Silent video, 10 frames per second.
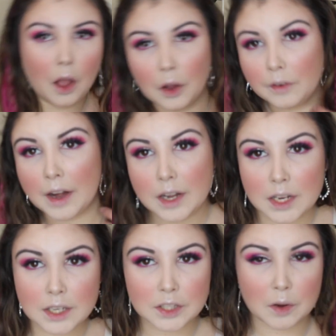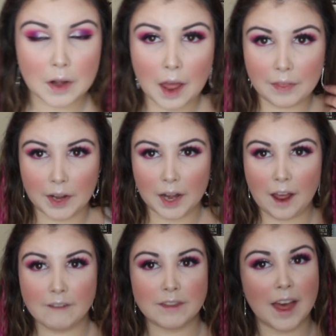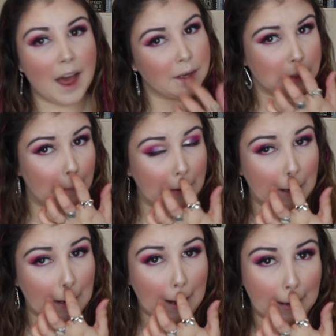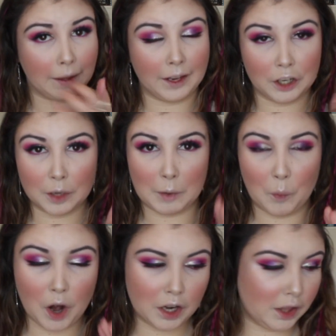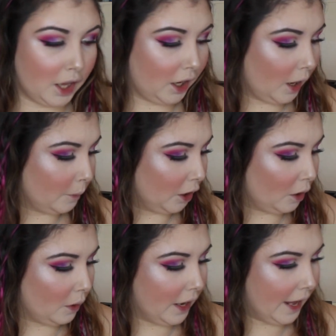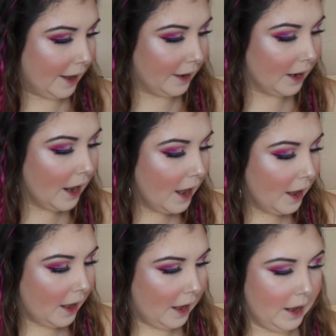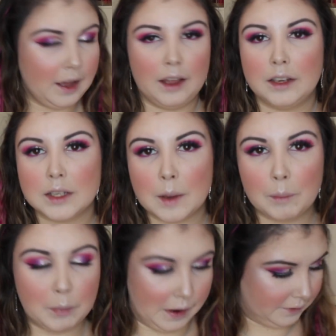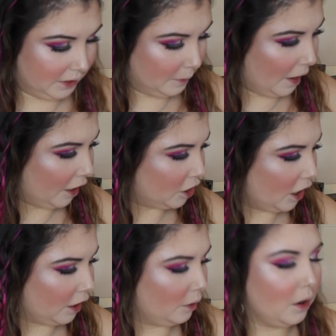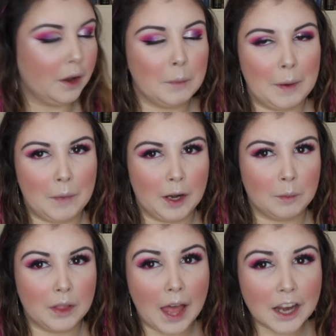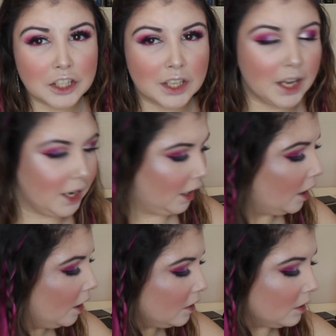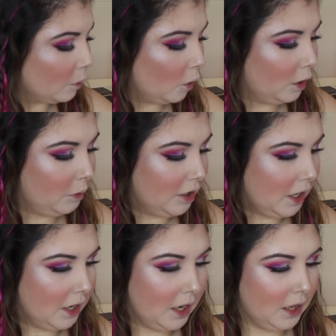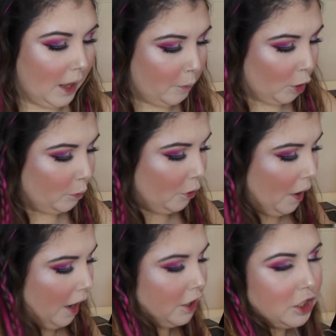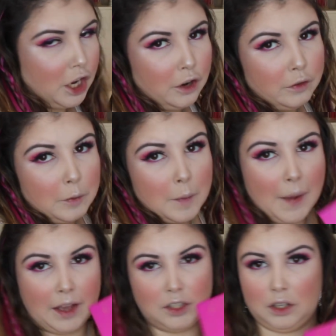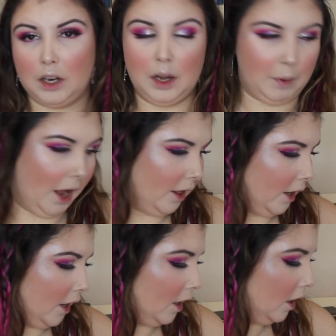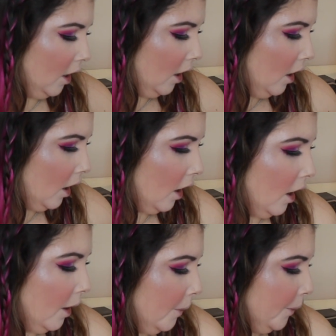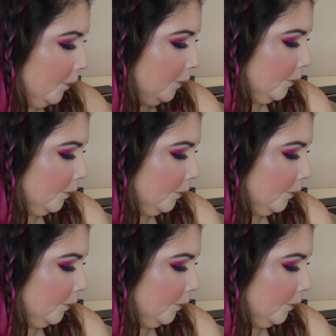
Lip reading: Alrighty, so now that I have that pink eyeliner in my waterline, I'm gonna go ahead and buff some eyeshadow on my bottom lash line. So I'm going to be taking that purple eyeshadow from the Masquerade palette on